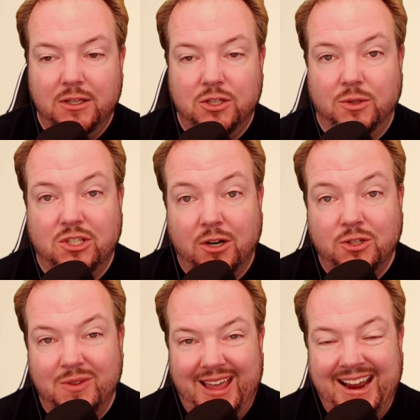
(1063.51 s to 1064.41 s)
So it
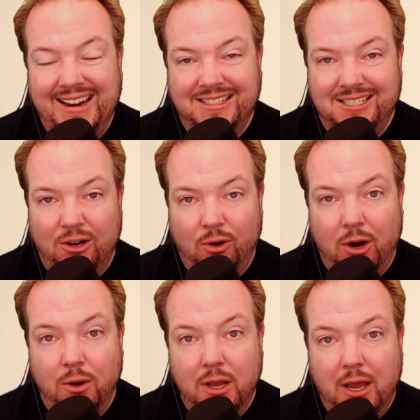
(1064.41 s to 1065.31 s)
starts with 8 at
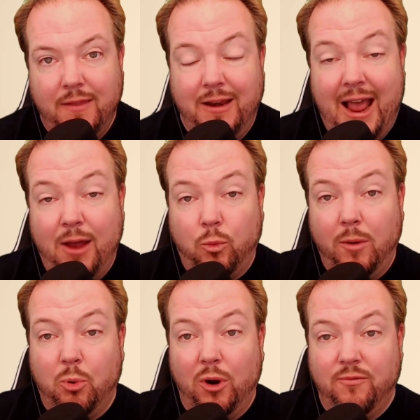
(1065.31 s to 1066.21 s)
0, and then you add
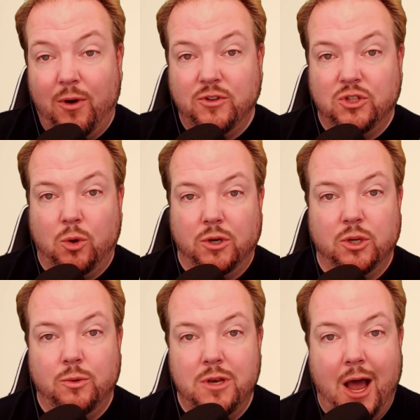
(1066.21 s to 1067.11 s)
1 point for every score.
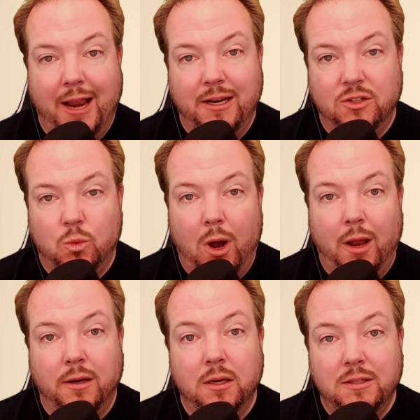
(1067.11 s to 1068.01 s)
So 9 is
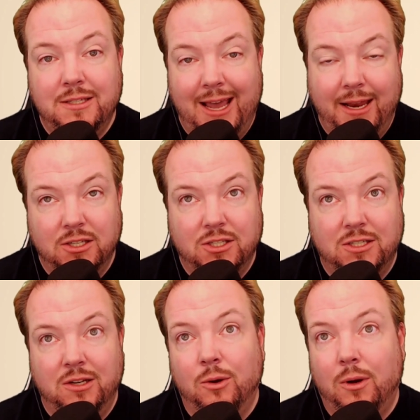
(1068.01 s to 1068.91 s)
1, 10 is
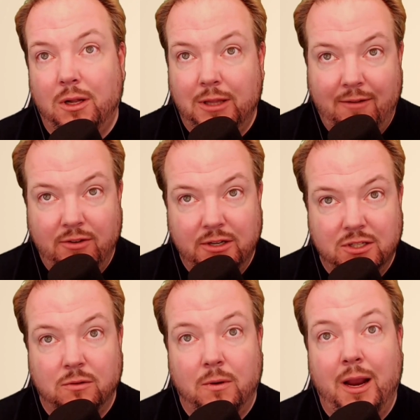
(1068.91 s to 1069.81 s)
2, 11
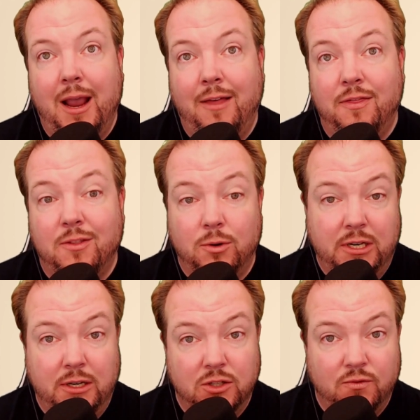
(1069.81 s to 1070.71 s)
is 3, and
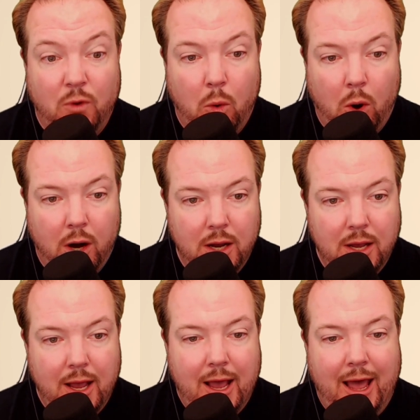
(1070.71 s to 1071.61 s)
13 is 4.
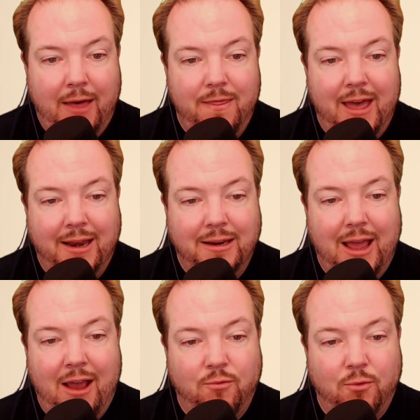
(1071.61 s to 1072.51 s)
And then